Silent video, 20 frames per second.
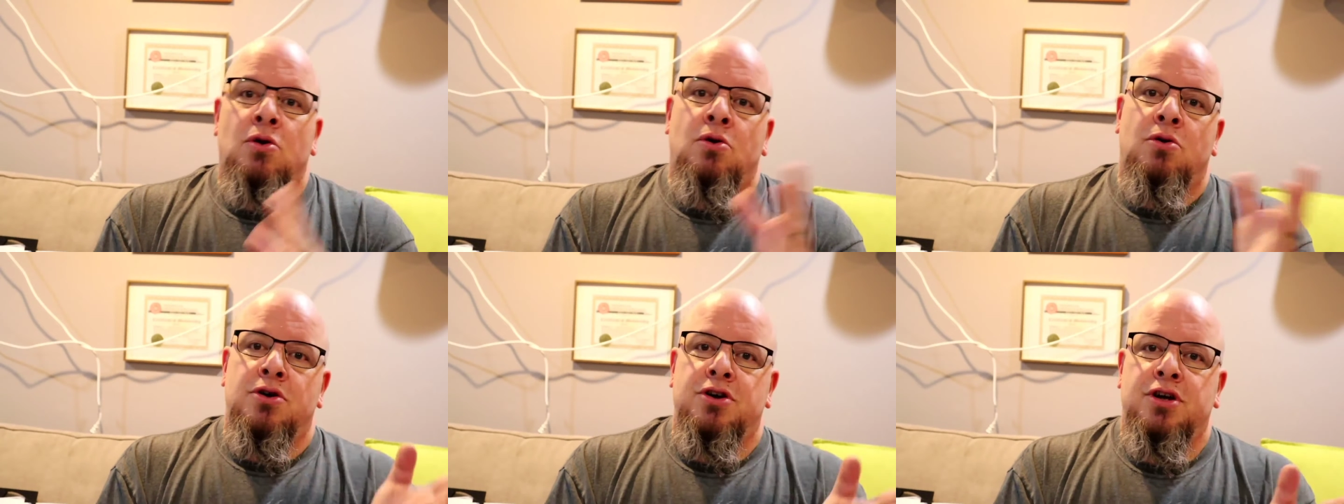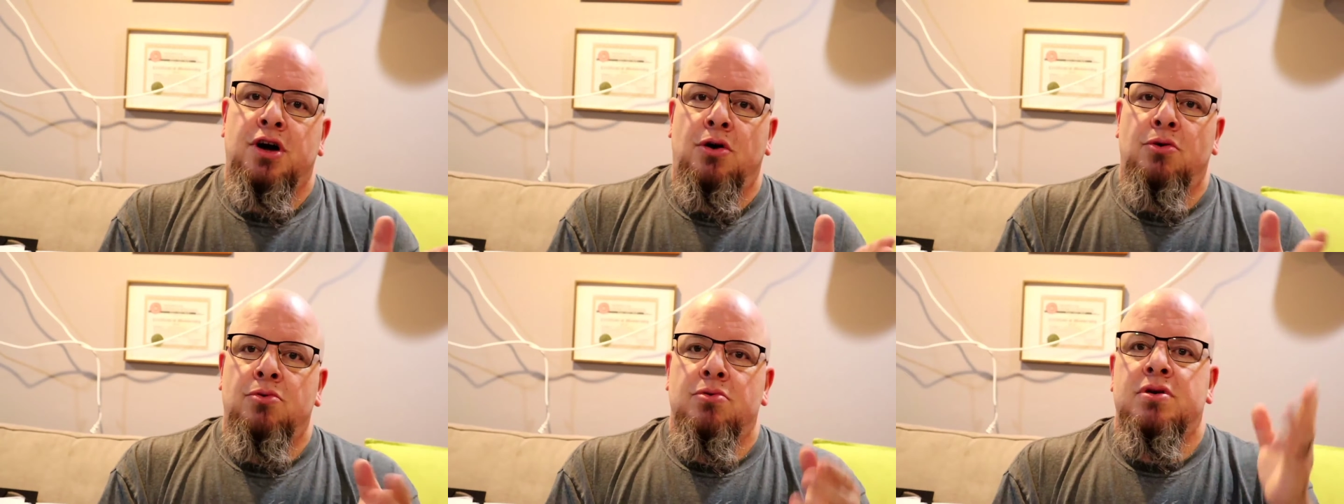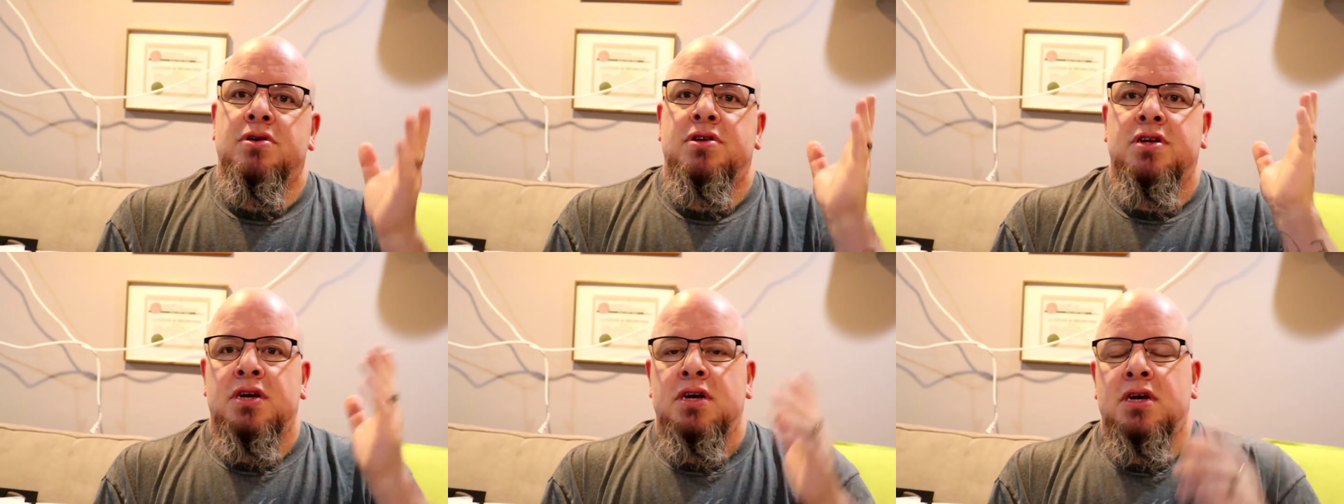or
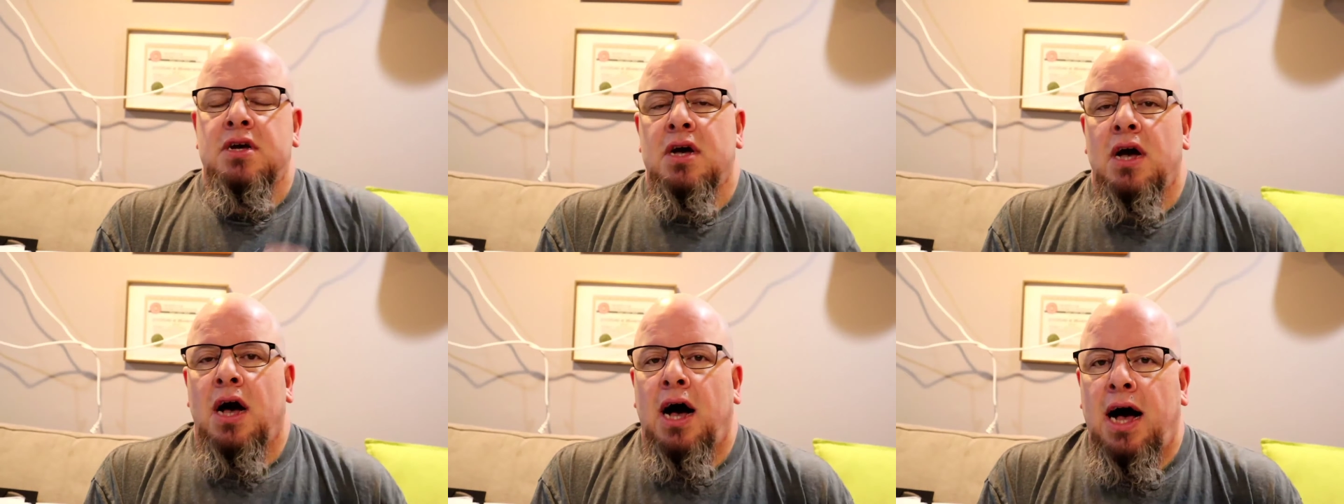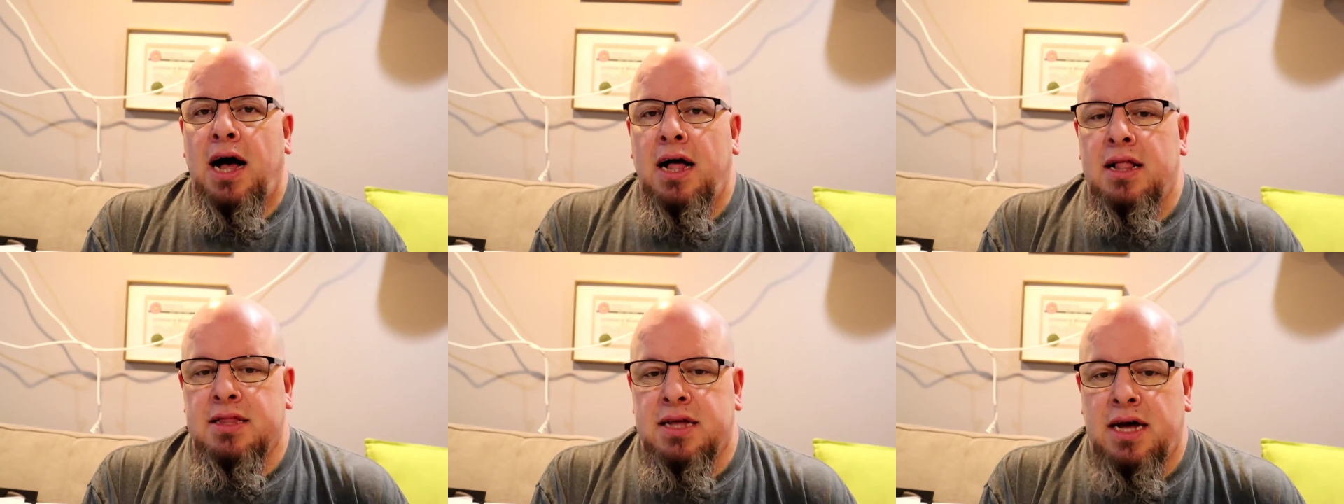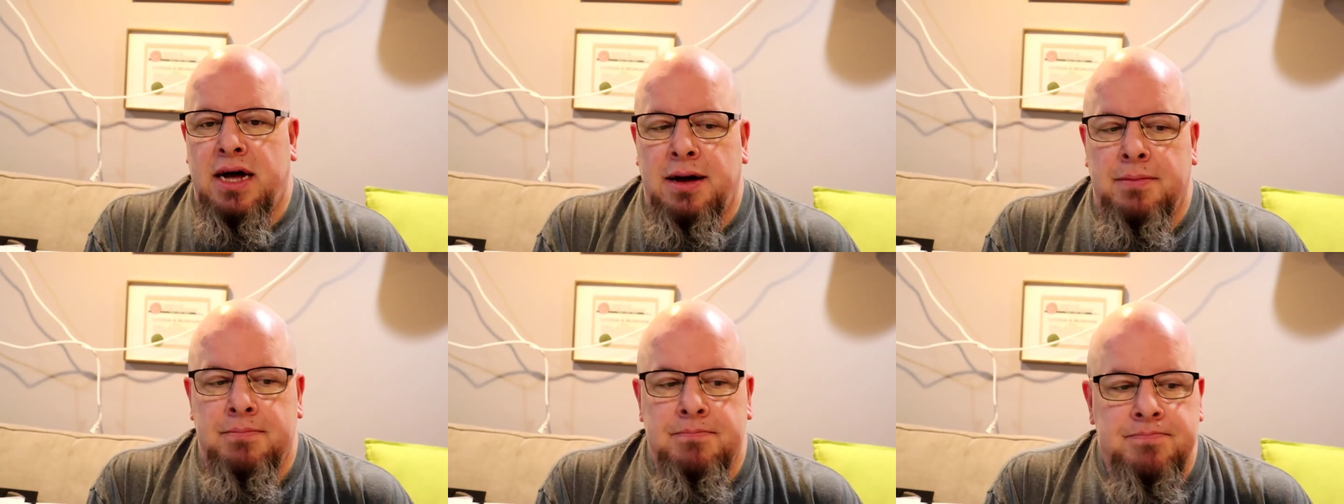don't, I'll
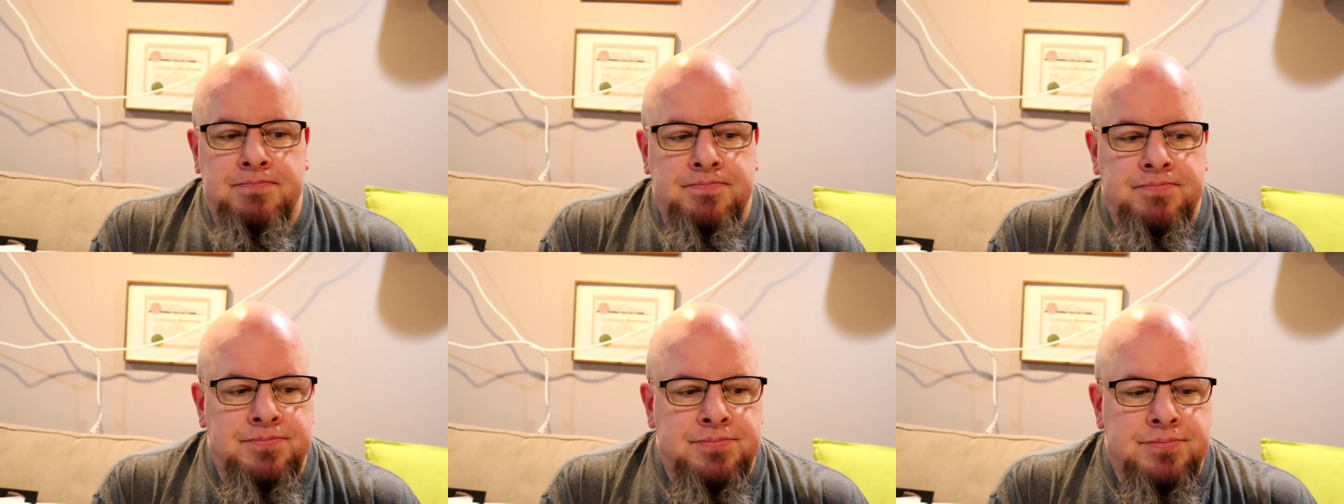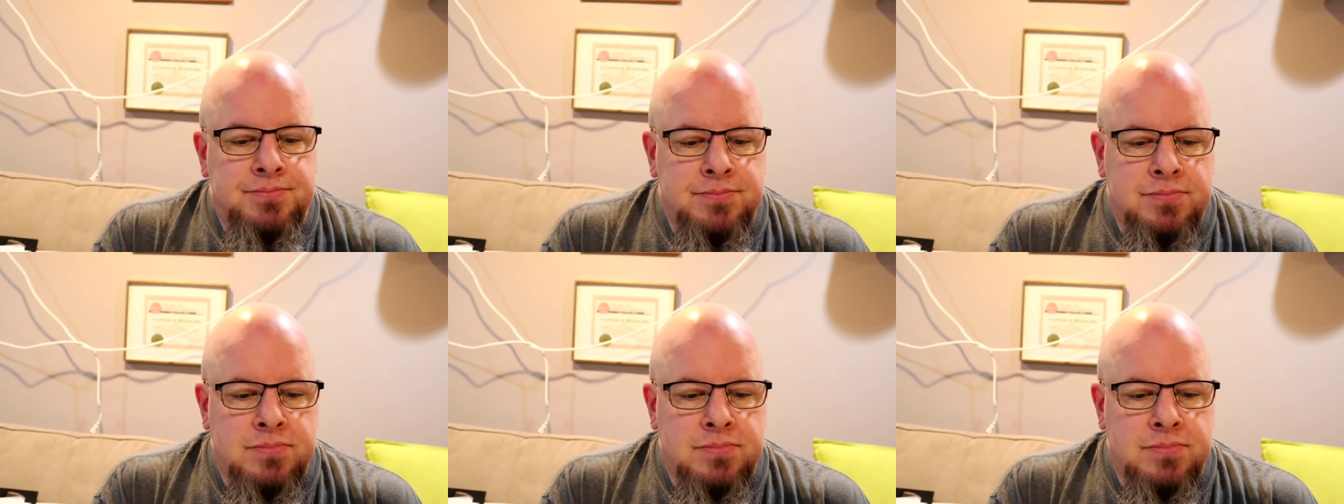um,